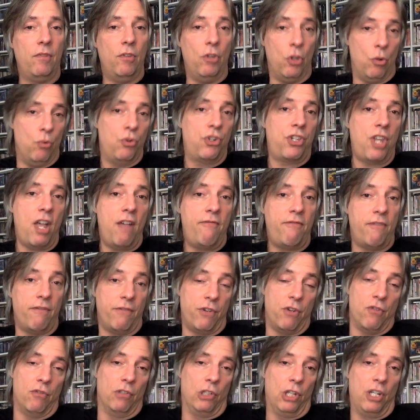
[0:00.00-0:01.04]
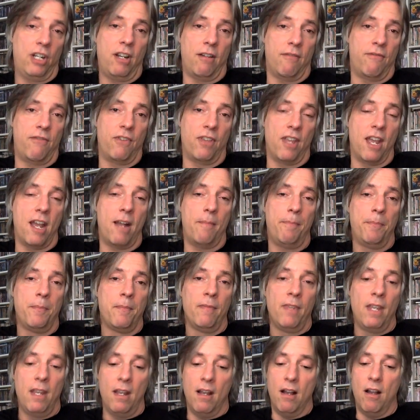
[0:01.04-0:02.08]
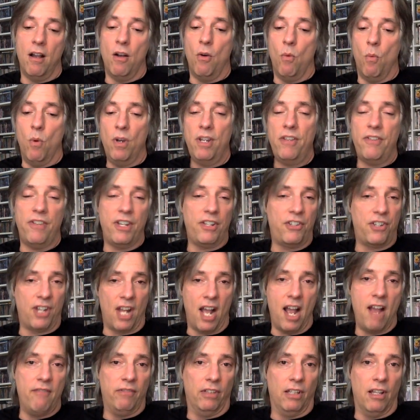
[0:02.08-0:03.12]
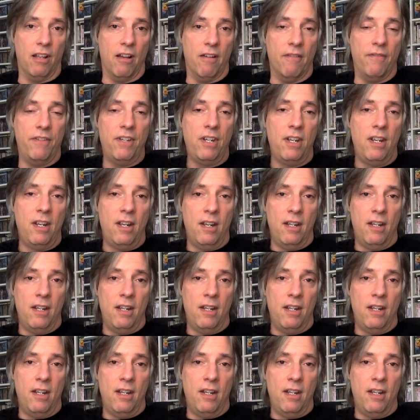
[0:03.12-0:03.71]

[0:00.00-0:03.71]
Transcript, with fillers: new stuff if you're looking for that. Uh, one of the things that I've loved